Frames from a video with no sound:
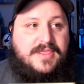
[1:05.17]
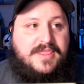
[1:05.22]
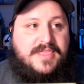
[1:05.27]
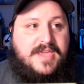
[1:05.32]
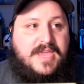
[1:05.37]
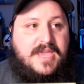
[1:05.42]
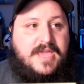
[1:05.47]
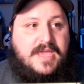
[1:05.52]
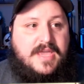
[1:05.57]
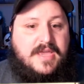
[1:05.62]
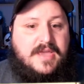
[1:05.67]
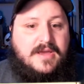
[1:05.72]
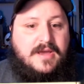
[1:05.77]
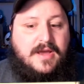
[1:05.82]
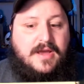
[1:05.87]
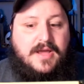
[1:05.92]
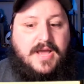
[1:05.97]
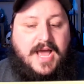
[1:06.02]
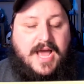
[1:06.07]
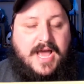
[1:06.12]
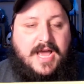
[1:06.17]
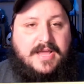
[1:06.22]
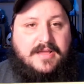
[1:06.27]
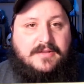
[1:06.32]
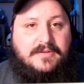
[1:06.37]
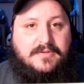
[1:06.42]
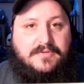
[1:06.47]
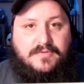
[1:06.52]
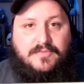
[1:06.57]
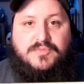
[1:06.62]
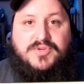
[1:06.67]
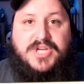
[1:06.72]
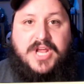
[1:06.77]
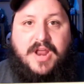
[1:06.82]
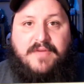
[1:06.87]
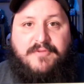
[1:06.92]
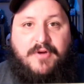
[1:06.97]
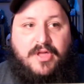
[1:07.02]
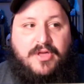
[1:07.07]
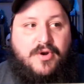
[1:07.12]
the uh,
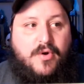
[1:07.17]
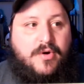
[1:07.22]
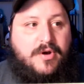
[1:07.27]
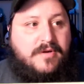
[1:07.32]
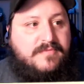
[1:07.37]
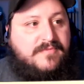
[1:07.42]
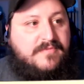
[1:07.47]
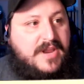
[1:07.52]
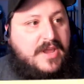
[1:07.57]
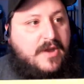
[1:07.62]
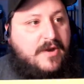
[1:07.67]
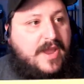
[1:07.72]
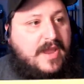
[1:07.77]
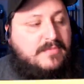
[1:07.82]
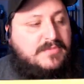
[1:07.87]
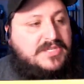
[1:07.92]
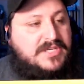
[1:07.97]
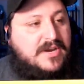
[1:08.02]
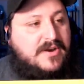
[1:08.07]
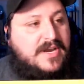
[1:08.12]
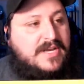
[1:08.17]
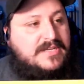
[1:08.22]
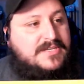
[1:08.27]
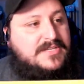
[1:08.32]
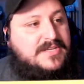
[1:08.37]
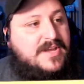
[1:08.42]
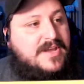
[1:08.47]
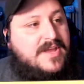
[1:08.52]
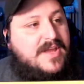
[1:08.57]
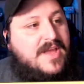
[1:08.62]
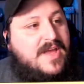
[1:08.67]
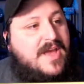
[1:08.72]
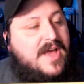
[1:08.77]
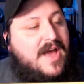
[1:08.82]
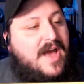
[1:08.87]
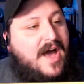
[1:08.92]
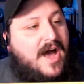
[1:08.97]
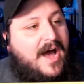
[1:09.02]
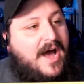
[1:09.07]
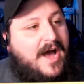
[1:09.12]
Jedi Fallen Order video game series.
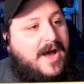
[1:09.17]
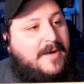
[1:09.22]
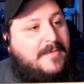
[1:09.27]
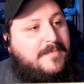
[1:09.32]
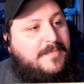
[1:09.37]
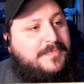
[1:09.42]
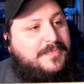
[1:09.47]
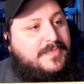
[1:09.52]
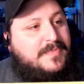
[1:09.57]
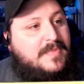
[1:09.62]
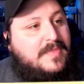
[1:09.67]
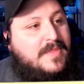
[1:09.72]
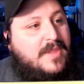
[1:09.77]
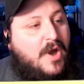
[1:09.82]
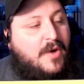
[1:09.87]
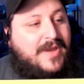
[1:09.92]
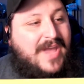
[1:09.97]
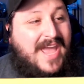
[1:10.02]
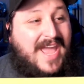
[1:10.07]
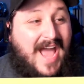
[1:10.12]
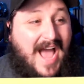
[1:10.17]
Um, okay,